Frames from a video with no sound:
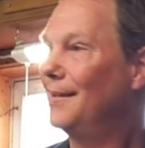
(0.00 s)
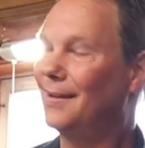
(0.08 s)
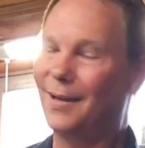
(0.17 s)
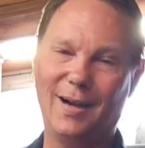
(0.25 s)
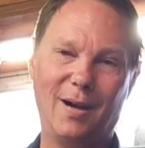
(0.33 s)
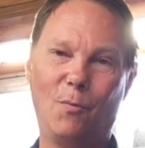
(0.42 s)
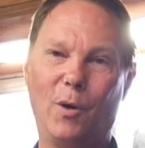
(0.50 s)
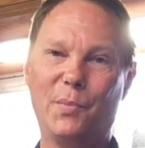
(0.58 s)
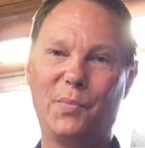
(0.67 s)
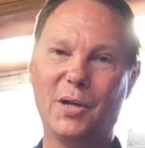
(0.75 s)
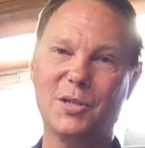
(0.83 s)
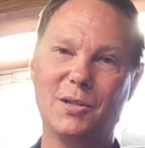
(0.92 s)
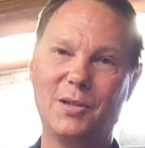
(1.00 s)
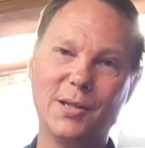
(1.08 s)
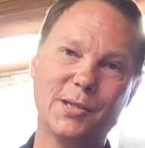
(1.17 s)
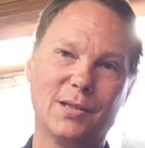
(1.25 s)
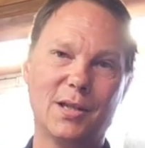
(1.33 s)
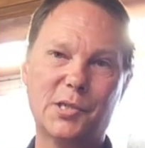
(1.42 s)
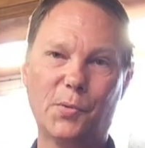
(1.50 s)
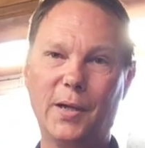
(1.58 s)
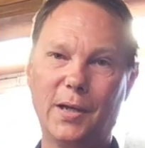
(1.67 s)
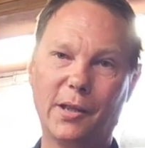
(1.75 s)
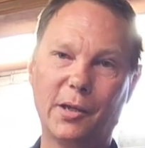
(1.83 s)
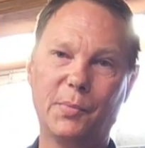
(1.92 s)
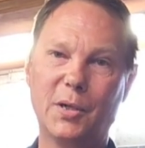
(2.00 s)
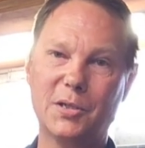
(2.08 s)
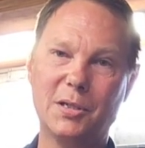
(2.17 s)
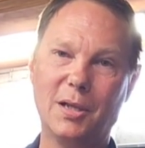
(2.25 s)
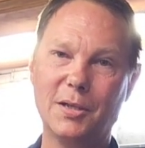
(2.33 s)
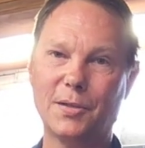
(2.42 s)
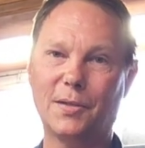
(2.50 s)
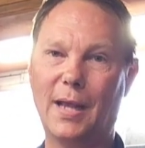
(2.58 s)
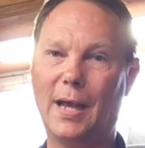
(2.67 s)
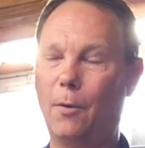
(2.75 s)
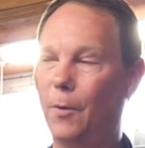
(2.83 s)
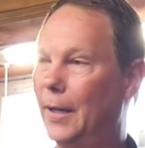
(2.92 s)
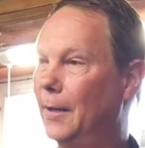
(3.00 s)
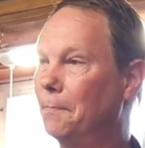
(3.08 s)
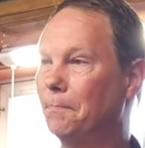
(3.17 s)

One person does it this way, another person does it that way.